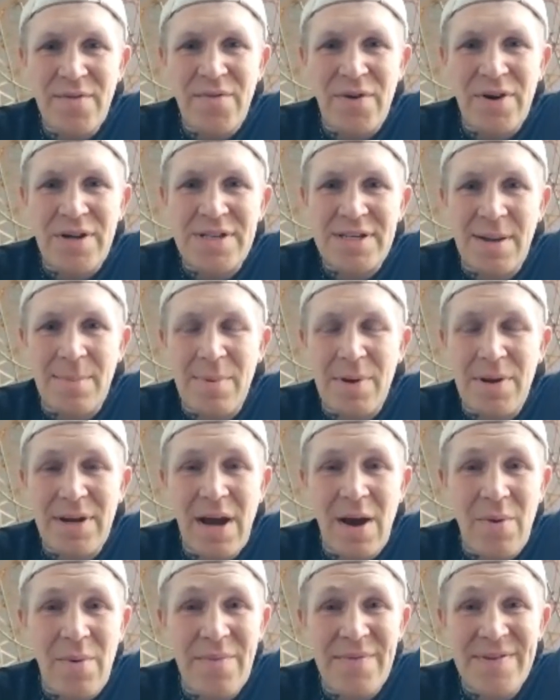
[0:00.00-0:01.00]
For example,
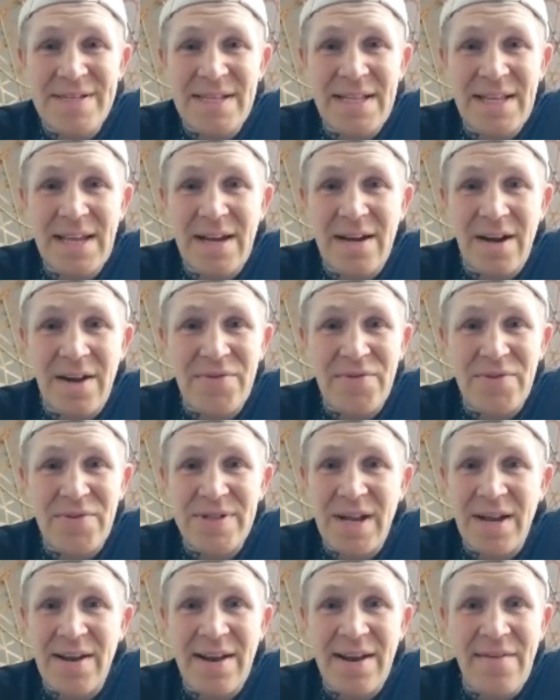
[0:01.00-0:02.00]
now I'm visiting
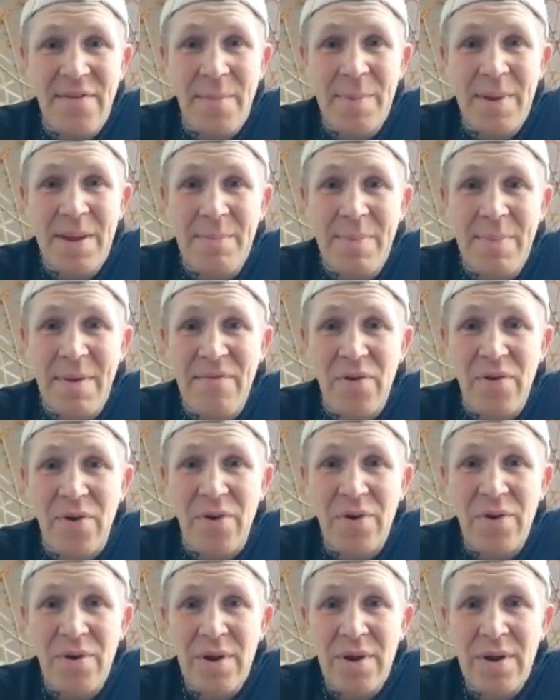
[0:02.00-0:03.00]
countries I've never been
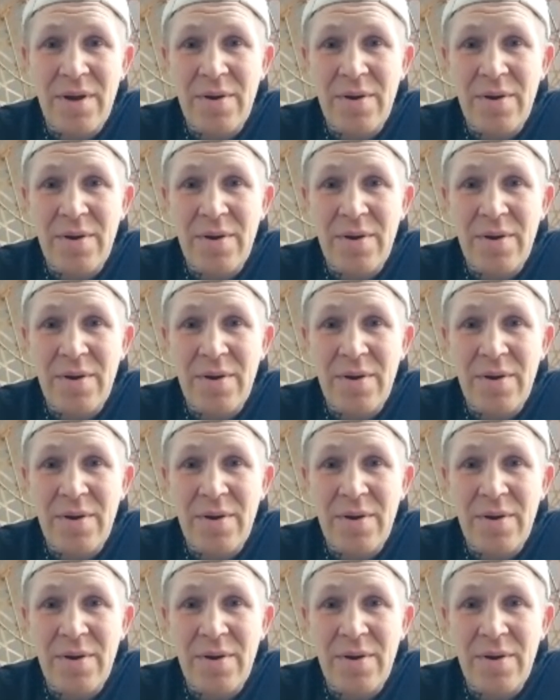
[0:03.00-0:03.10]
before